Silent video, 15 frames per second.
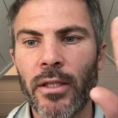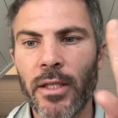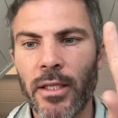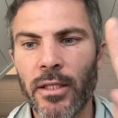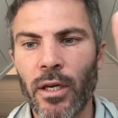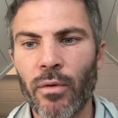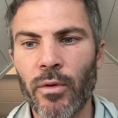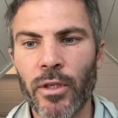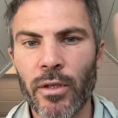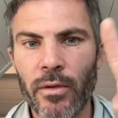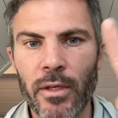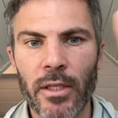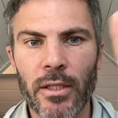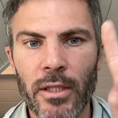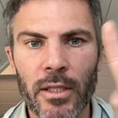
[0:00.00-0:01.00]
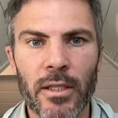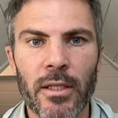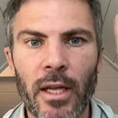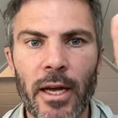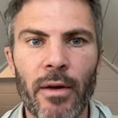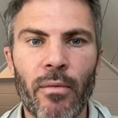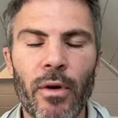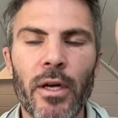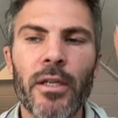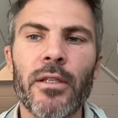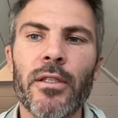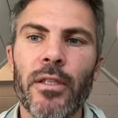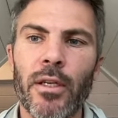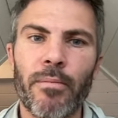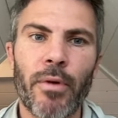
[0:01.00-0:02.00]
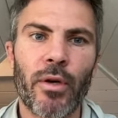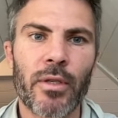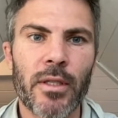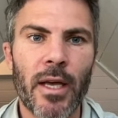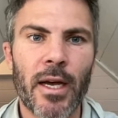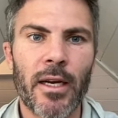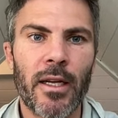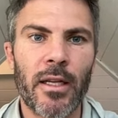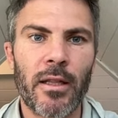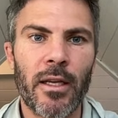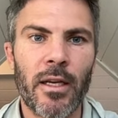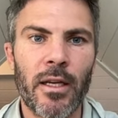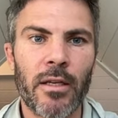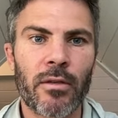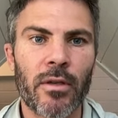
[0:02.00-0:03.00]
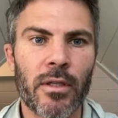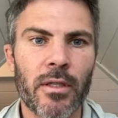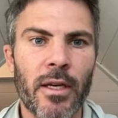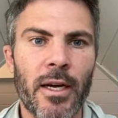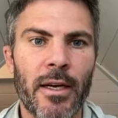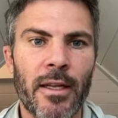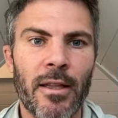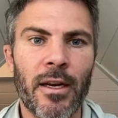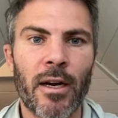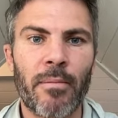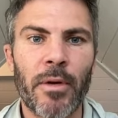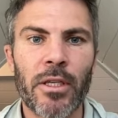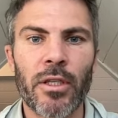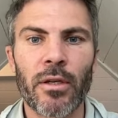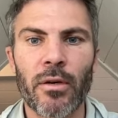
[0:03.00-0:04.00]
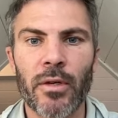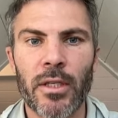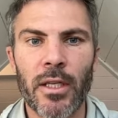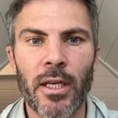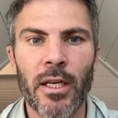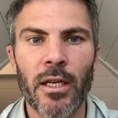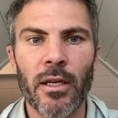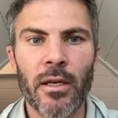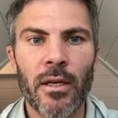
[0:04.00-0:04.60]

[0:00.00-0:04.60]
That's all we're doing is just slide one. So you post that in the intro slide, and then our pitch and critique.